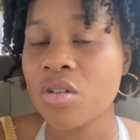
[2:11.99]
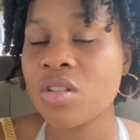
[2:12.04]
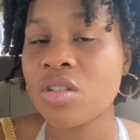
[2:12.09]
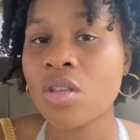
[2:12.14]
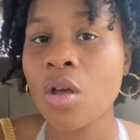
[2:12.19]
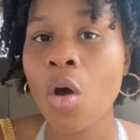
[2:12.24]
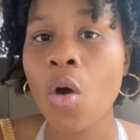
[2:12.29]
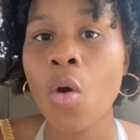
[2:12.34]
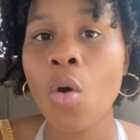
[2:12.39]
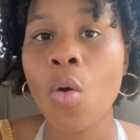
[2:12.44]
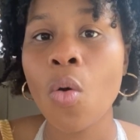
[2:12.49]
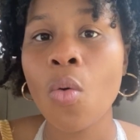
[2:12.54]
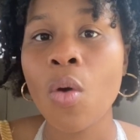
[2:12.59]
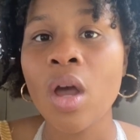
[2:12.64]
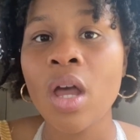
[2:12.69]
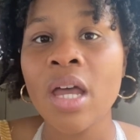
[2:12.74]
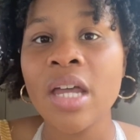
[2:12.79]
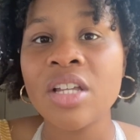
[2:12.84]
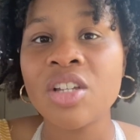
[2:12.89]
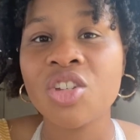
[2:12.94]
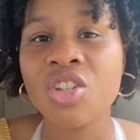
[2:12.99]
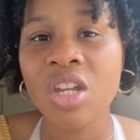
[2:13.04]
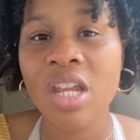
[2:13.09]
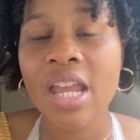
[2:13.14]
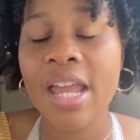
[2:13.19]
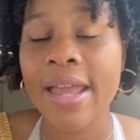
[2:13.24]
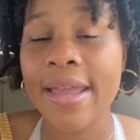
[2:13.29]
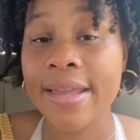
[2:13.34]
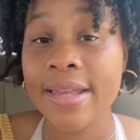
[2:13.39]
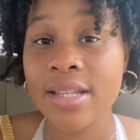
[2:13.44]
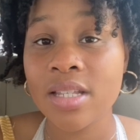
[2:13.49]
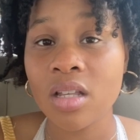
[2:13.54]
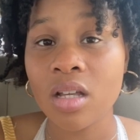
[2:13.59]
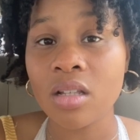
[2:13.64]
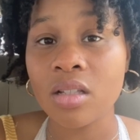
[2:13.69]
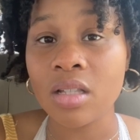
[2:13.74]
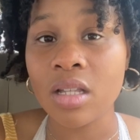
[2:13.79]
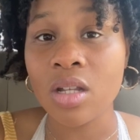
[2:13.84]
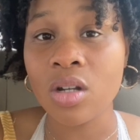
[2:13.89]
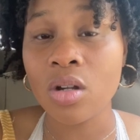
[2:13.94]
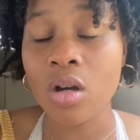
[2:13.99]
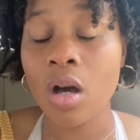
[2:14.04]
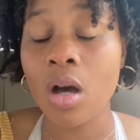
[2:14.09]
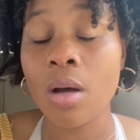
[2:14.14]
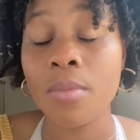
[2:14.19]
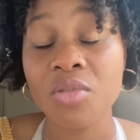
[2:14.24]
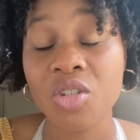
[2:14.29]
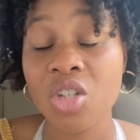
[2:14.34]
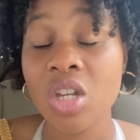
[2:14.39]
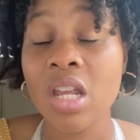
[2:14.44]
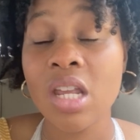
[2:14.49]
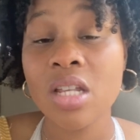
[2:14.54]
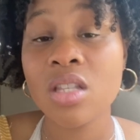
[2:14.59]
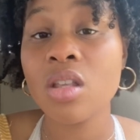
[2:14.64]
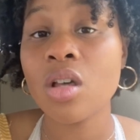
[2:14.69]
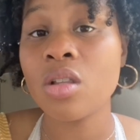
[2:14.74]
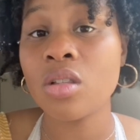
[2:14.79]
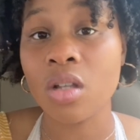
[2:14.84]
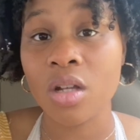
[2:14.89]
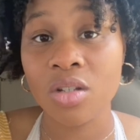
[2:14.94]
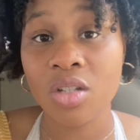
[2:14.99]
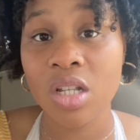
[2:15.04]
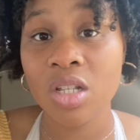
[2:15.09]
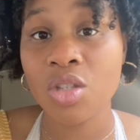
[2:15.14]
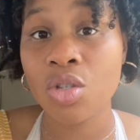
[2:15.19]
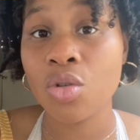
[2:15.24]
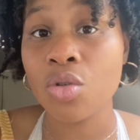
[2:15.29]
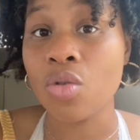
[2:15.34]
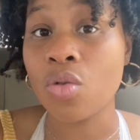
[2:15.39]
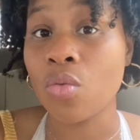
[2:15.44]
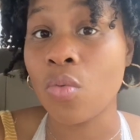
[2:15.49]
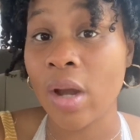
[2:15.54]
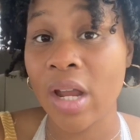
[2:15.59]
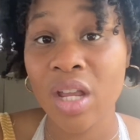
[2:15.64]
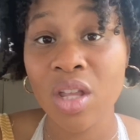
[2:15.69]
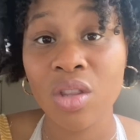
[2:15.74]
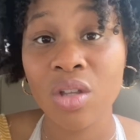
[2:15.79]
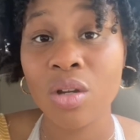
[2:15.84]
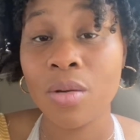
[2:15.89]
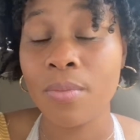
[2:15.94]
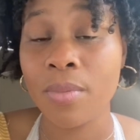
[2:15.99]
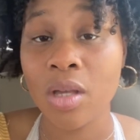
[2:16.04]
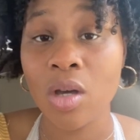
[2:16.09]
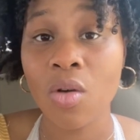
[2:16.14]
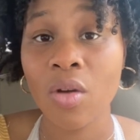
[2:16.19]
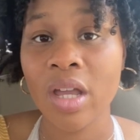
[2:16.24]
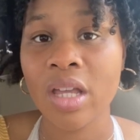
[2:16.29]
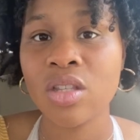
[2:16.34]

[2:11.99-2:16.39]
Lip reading: So she is allergic to regular milk,